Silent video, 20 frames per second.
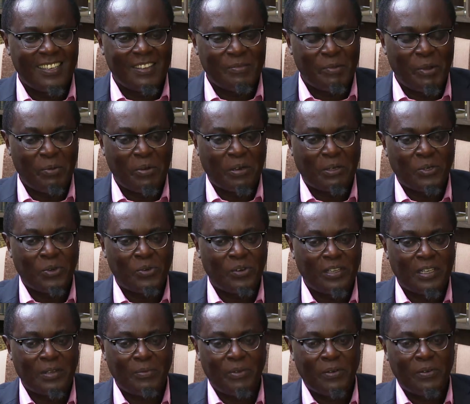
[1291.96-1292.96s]
We were
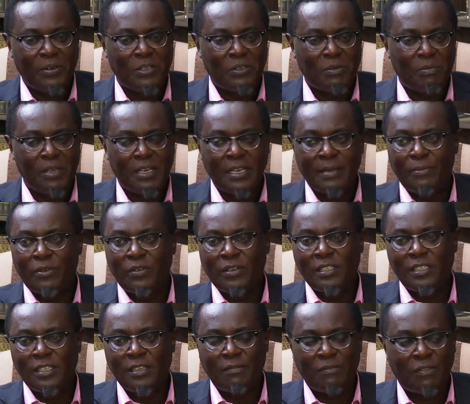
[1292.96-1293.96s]
told that we were going to be
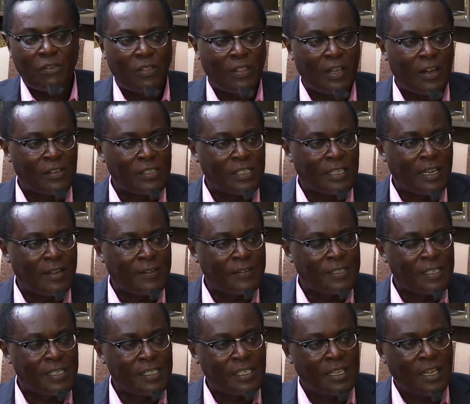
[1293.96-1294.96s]
demolishing 4,000
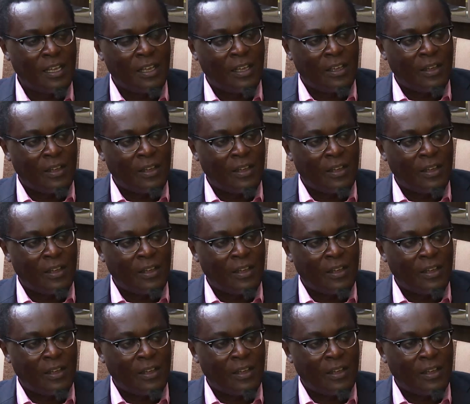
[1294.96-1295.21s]
houses.